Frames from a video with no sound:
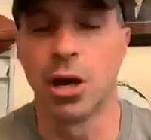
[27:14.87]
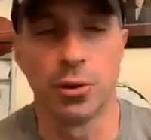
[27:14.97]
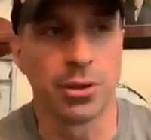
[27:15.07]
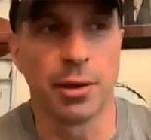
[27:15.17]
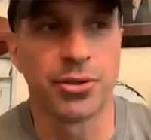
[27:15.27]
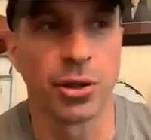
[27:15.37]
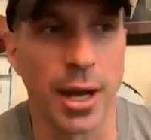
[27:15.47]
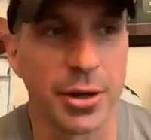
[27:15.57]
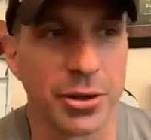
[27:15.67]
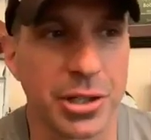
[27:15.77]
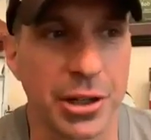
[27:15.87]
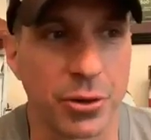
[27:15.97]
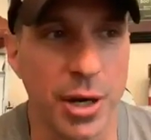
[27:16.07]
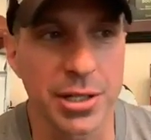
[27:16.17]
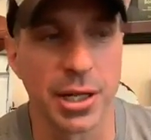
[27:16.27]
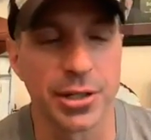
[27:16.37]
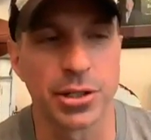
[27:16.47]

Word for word: No, so I understand the question now.